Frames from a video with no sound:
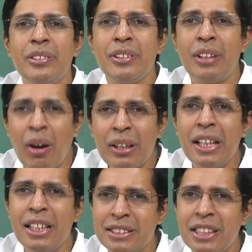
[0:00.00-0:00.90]
the
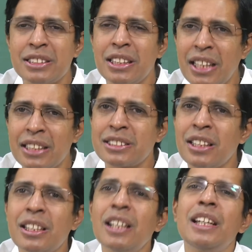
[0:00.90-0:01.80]
organization can
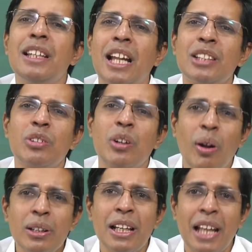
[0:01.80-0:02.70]
certainly transfer
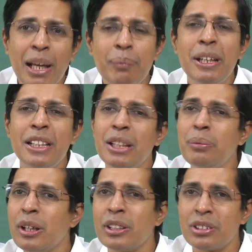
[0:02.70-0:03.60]
all the liability
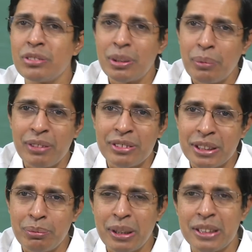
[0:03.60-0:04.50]
because of that
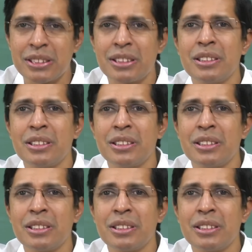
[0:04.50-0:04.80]
privacy breach,